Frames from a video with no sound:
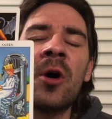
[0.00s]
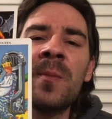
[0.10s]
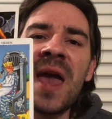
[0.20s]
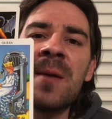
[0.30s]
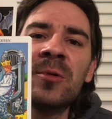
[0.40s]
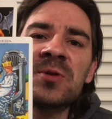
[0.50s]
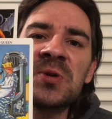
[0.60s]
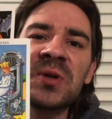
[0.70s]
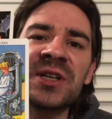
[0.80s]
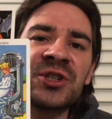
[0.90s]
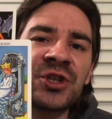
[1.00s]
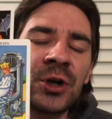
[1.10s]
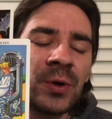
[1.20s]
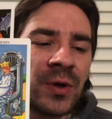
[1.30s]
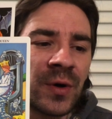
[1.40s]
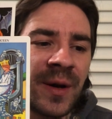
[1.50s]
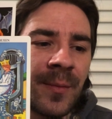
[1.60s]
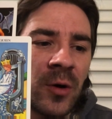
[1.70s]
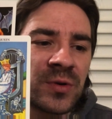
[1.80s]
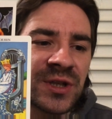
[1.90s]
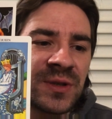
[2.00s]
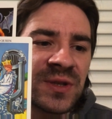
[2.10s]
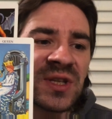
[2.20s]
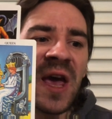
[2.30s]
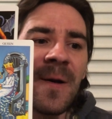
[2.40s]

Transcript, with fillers: not be able to control your emotions.